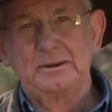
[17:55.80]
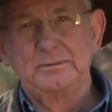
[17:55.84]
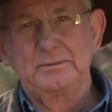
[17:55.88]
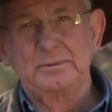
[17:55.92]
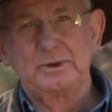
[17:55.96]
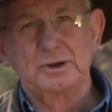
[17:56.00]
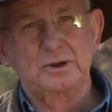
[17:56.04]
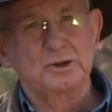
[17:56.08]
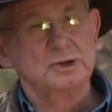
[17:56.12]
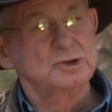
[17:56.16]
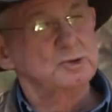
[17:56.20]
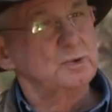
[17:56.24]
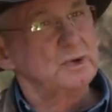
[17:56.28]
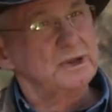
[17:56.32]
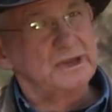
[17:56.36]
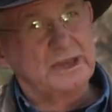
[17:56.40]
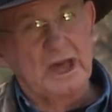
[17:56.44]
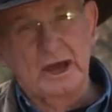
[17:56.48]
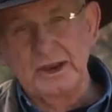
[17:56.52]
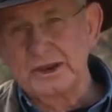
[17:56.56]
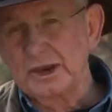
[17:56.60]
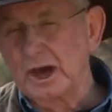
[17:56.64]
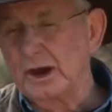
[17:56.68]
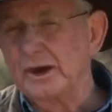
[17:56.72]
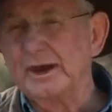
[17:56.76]
Because we
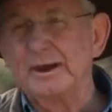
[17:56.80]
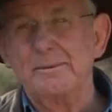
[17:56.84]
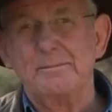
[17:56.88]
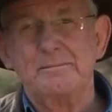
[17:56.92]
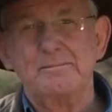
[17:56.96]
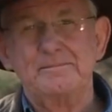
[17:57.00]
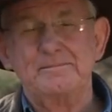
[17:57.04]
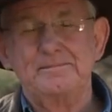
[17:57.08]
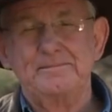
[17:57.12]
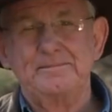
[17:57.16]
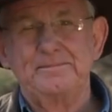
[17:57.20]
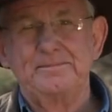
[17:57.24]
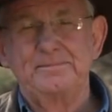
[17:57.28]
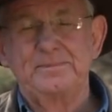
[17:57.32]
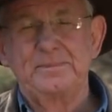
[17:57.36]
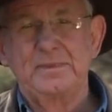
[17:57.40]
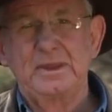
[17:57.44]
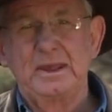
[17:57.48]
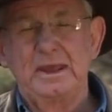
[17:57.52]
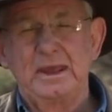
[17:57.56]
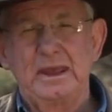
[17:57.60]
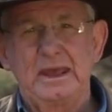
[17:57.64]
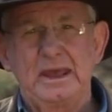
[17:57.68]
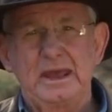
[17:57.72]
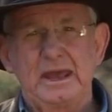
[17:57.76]
don't know him.
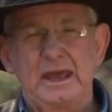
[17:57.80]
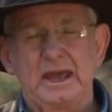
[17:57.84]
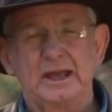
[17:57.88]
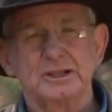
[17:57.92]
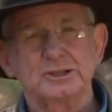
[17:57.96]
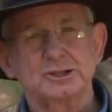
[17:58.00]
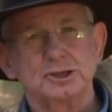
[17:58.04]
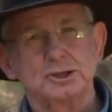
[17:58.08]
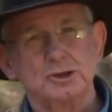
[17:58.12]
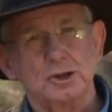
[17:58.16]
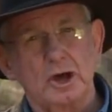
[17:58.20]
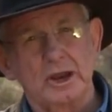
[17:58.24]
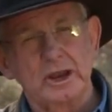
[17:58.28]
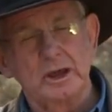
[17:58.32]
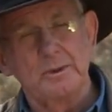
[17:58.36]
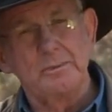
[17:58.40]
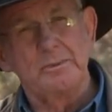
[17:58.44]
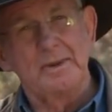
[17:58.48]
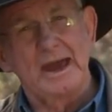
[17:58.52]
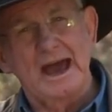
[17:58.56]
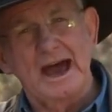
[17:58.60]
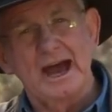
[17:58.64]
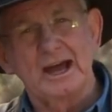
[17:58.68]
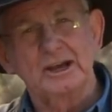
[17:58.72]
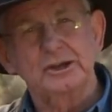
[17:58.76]
It's not
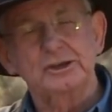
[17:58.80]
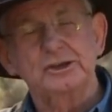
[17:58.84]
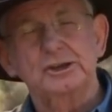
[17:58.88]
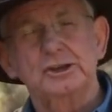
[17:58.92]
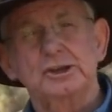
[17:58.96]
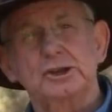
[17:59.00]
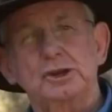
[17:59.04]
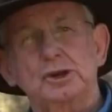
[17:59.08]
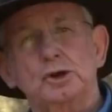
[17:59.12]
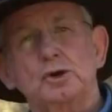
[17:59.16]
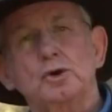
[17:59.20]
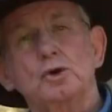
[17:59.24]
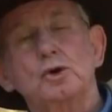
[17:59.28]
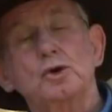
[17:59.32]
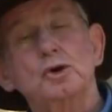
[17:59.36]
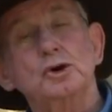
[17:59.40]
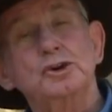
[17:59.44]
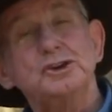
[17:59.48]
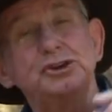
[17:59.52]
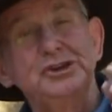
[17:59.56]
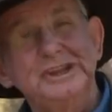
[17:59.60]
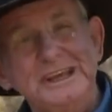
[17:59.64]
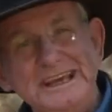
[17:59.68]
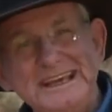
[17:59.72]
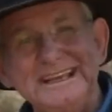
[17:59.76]
about
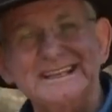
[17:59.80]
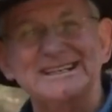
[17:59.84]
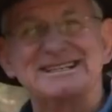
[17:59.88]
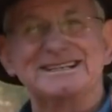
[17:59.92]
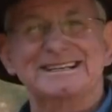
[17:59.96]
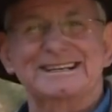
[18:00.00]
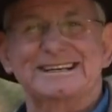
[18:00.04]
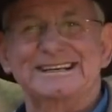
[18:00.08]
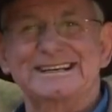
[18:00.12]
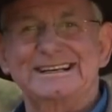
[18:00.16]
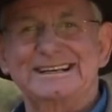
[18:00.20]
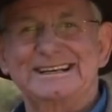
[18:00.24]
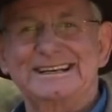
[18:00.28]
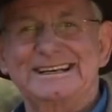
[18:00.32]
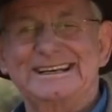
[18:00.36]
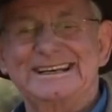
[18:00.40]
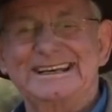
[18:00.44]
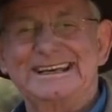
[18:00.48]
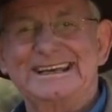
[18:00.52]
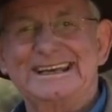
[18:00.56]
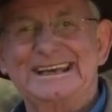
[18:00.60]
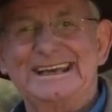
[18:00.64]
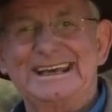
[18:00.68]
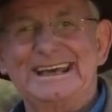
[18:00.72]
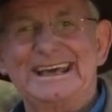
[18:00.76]
good deeds.
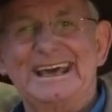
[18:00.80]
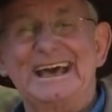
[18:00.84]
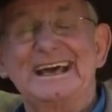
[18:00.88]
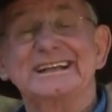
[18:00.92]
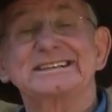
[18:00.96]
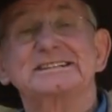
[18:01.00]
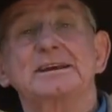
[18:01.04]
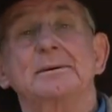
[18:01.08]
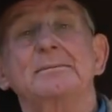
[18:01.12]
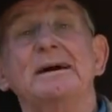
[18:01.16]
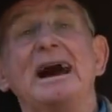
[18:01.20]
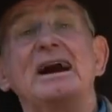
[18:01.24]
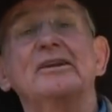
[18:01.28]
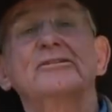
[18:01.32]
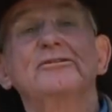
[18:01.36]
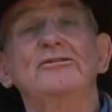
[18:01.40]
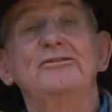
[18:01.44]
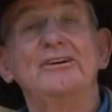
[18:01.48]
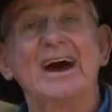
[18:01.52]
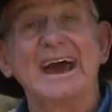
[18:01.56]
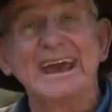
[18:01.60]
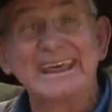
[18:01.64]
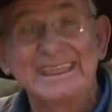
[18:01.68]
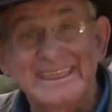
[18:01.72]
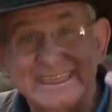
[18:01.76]
It's about
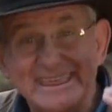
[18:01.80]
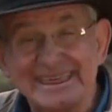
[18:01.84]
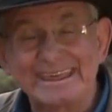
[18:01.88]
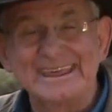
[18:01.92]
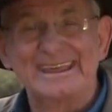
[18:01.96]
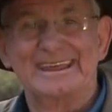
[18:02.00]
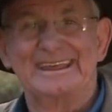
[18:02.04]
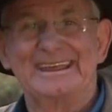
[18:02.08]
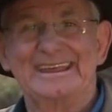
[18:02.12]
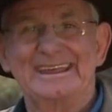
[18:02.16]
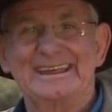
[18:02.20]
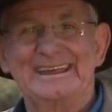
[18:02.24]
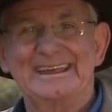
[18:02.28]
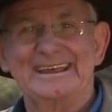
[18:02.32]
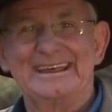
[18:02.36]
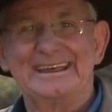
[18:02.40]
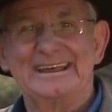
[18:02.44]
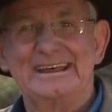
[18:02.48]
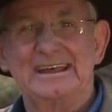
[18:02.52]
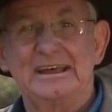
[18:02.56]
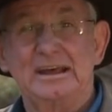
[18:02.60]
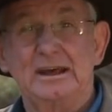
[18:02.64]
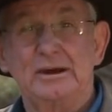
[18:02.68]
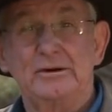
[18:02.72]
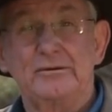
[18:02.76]
faith.
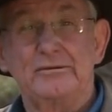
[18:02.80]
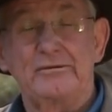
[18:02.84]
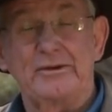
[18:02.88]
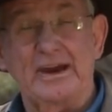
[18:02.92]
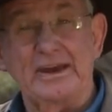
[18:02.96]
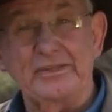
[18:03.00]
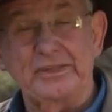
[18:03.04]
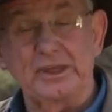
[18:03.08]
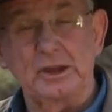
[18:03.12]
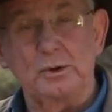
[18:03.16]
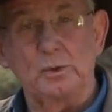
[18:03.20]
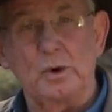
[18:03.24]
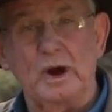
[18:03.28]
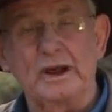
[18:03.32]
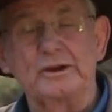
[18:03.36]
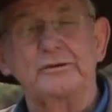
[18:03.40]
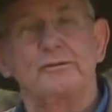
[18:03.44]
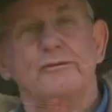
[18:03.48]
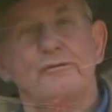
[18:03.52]
Faith in what?